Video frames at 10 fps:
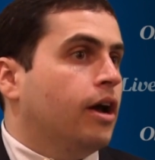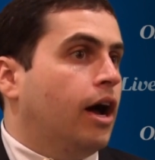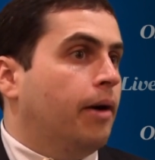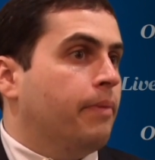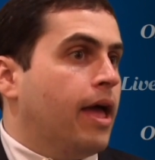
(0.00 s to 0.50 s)

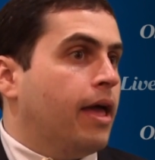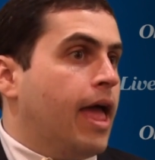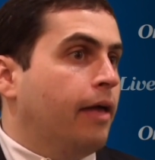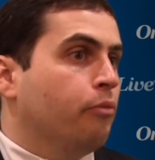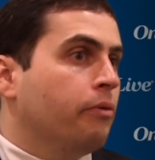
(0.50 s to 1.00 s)
Um,
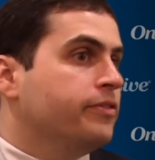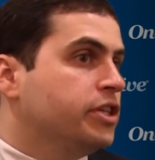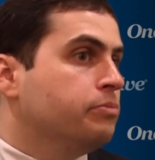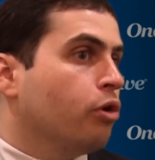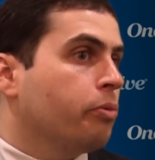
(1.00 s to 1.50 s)
and what we've
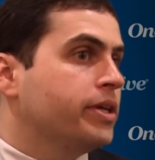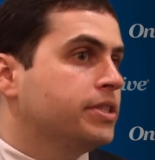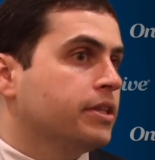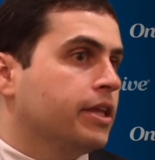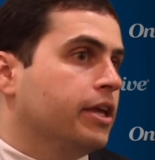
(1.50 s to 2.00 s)
seen more
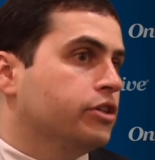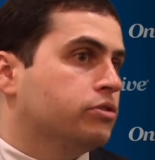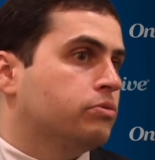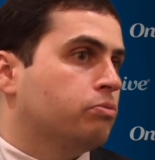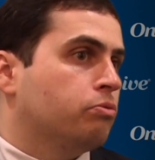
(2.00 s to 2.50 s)
recently
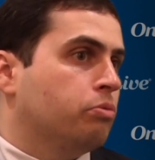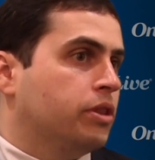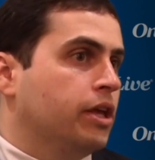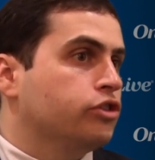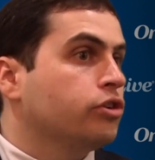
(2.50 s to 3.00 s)
is
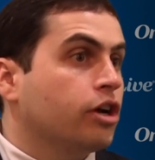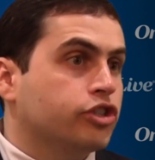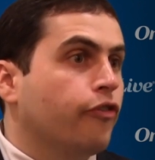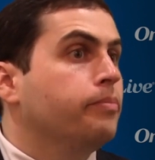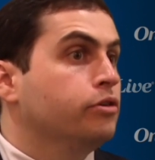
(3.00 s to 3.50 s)
with the
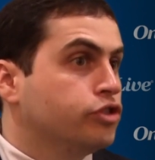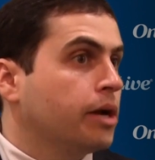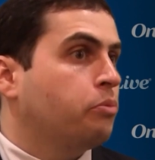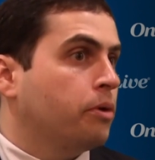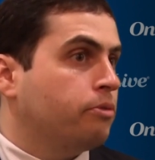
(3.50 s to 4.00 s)
introduction of immune
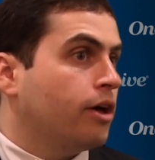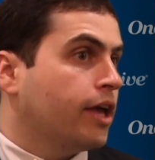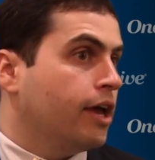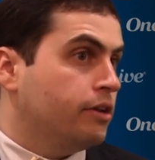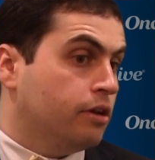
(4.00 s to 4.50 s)
checkpoint
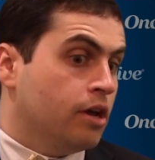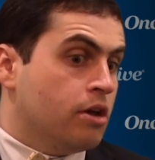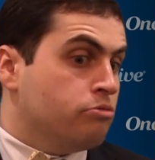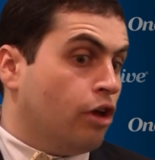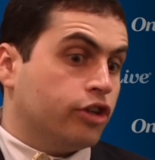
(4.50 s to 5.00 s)
blockade,
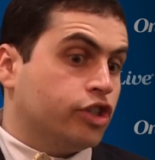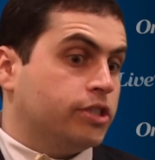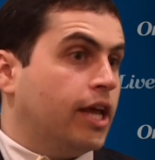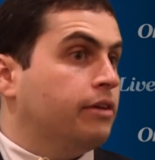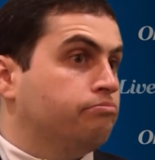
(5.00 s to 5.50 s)
not
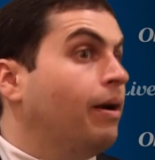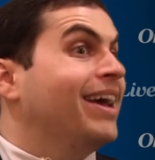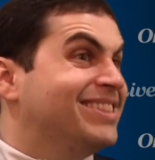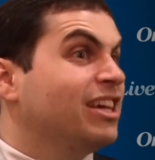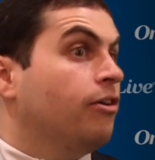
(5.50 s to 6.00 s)
just
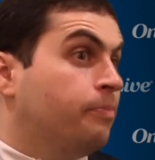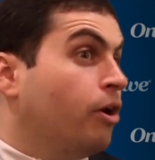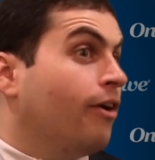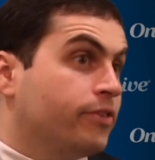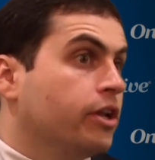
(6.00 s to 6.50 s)
by itself,
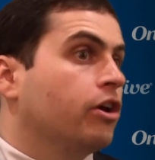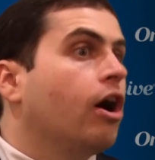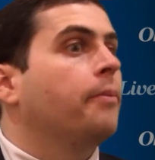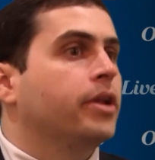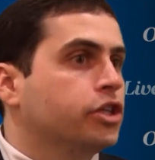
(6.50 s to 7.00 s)
but often in
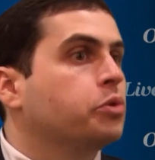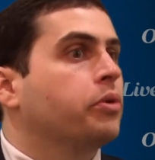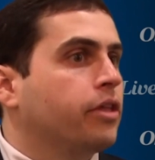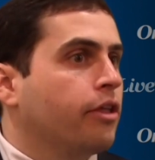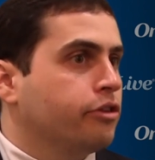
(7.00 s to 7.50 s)

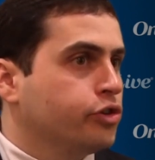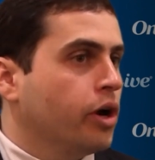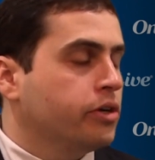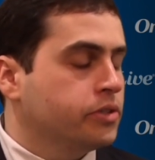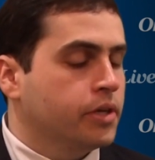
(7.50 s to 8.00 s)
combination with other
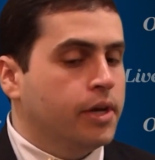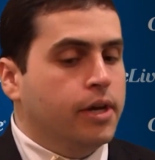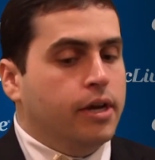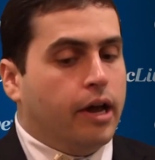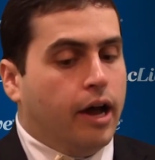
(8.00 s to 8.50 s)
drugs,
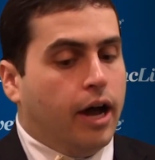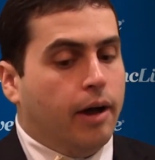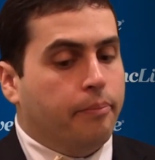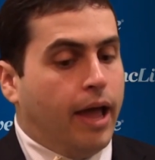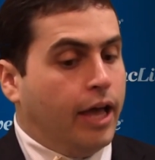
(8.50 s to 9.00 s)

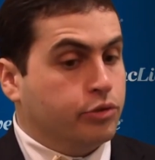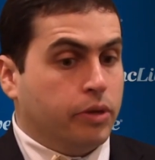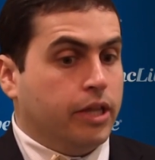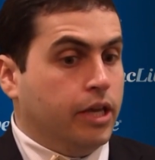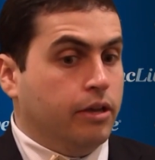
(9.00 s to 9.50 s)
um, has
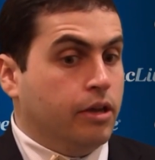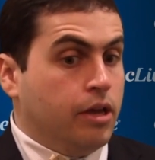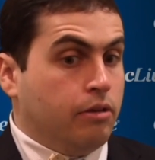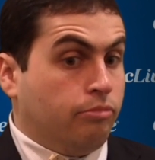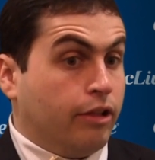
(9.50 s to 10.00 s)
really
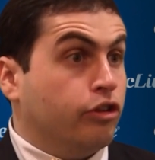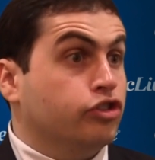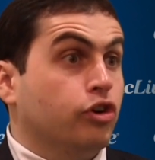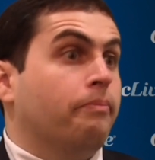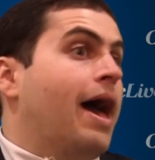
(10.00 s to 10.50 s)
led
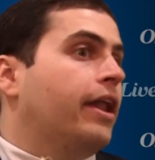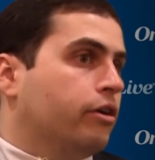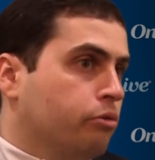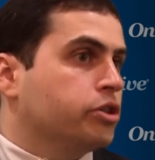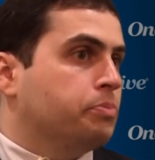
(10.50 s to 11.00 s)
to
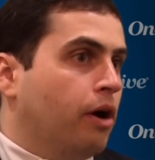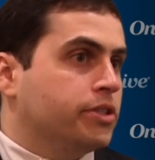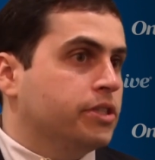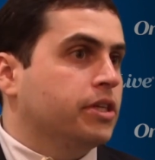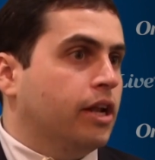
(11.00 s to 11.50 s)
dramatic
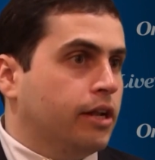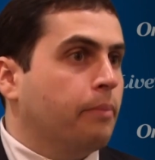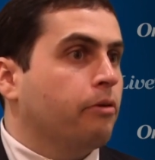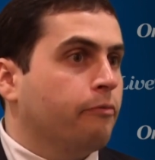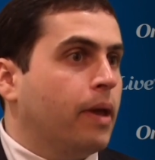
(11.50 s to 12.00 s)
responses in a
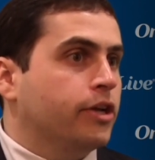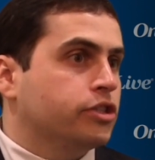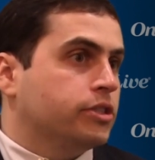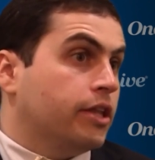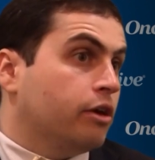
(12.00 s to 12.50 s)
number of
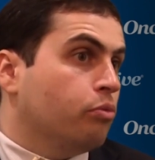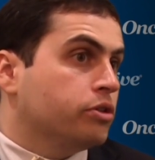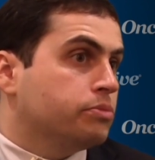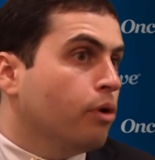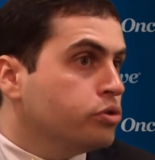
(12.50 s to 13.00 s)
patients. I think
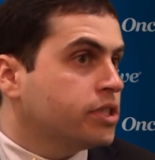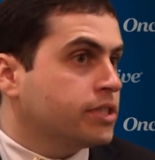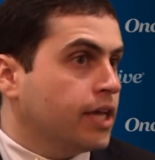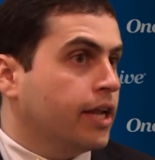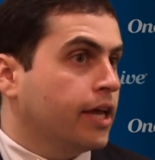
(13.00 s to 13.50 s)
what's most
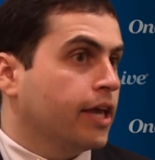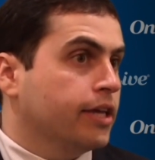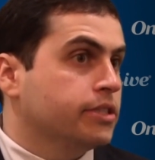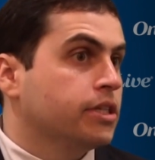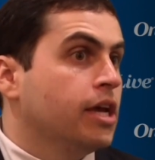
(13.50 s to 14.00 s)
exciting
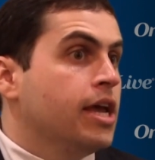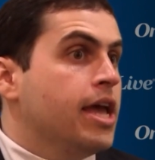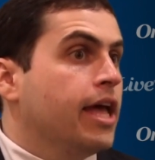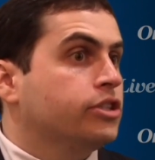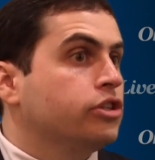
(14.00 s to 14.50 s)
is
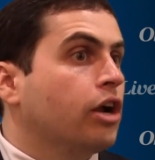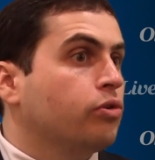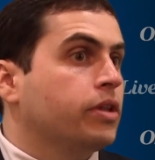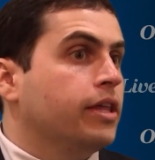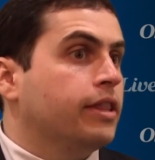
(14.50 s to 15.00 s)
it's not
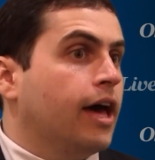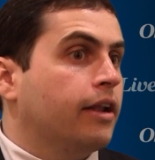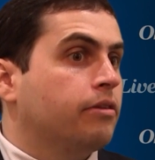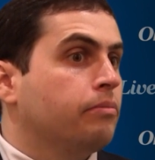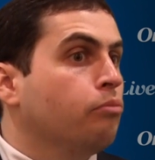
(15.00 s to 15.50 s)
only
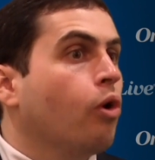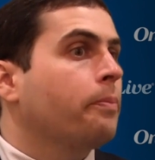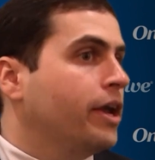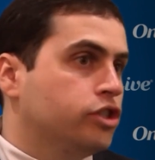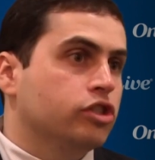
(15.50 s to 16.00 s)
that more
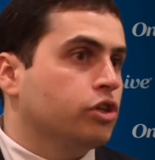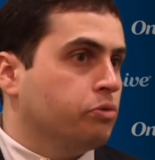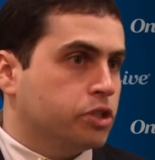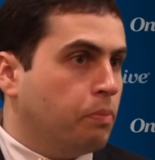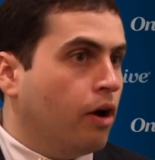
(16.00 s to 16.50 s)
patients are
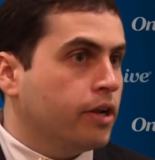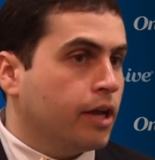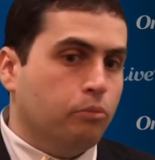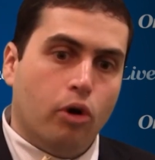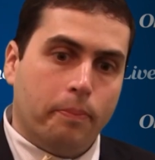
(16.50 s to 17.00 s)

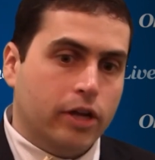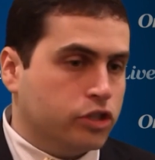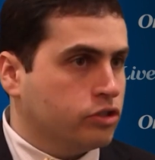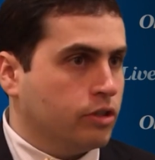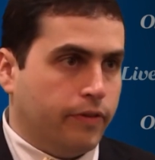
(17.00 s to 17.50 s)
responding and more
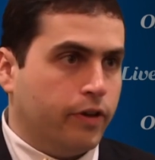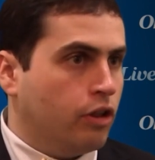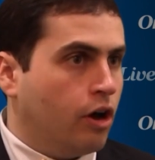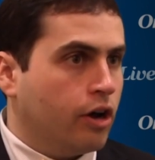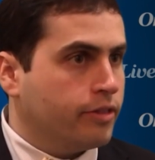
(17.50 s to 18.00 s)
patients are living
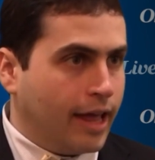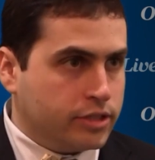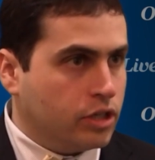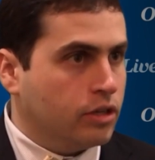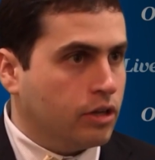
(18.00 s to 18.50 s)
longer,
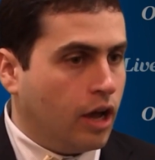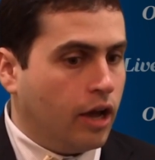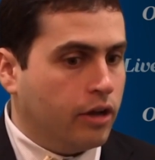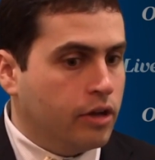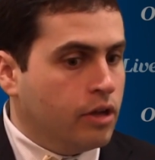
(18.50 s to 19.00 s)
that's
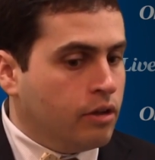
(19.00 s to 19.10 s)
uh,